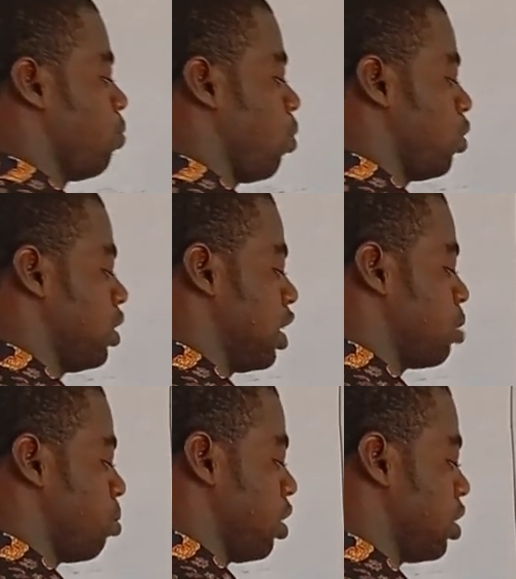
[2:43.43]
for the
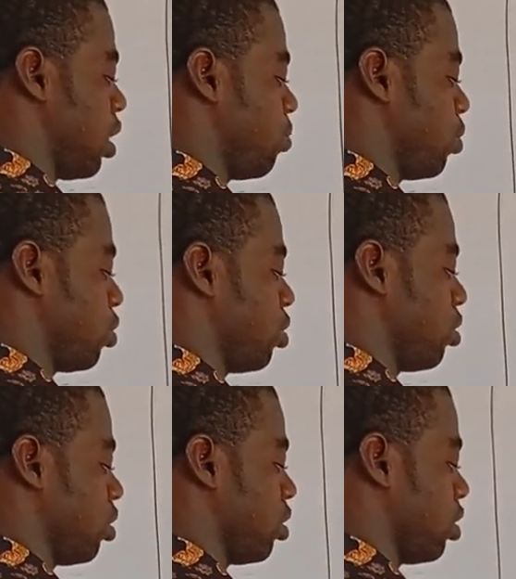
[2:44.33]
exponential
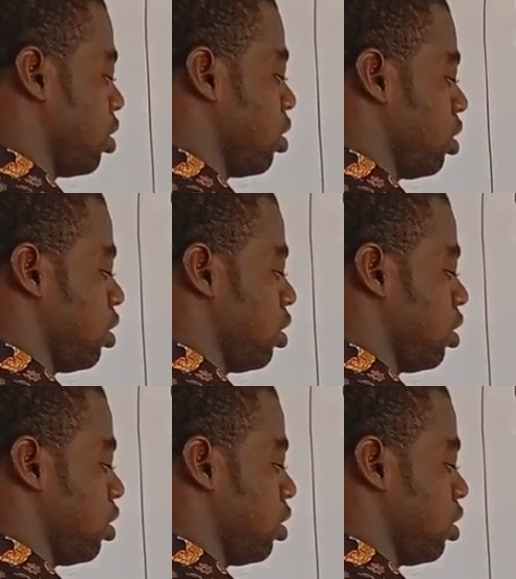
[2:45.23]
function